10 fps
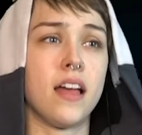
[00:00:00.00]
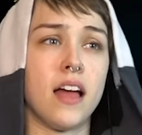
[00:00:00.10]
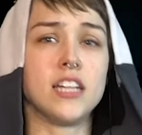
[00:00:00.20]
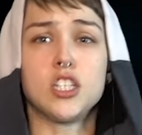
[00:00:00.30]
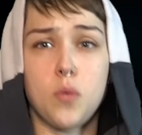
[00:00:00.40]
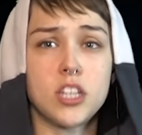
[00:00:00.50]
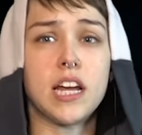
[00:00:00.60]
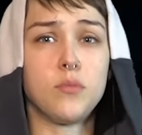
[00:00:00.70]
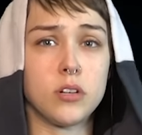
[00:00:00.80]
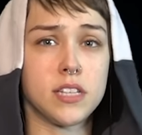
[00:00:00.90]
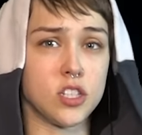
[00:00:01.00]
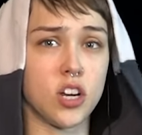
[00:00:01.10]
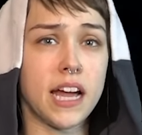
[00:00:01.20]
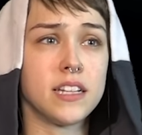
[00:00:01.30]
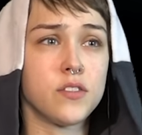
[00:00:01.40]
I just watched Edward
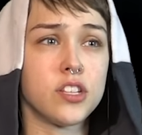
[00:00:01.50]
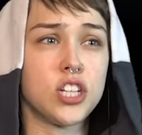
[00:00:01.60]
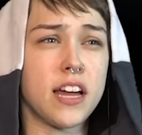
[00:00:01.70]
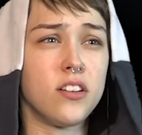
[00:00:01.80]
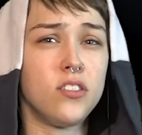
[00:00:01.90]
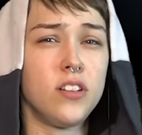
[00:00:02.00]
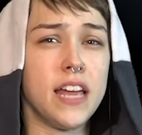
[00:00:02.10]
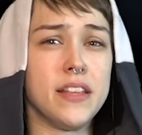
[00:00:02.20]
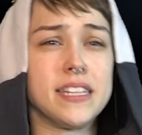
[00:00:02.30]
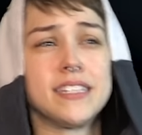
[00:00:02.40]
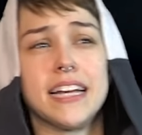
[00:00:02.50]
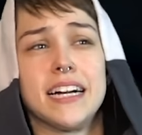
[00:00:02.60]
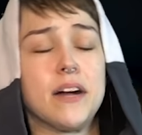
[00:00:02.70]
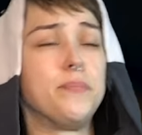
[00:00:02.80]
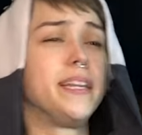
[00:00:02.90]
Scissorhands for the channel, and this is like
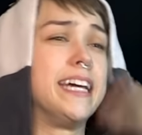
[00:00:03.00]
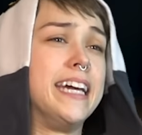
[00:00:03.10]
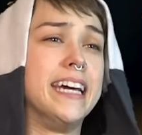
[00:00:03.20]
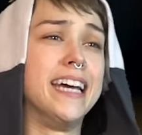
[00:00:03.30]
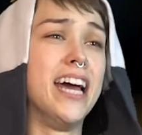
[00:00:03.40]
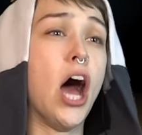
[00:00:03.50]
a complete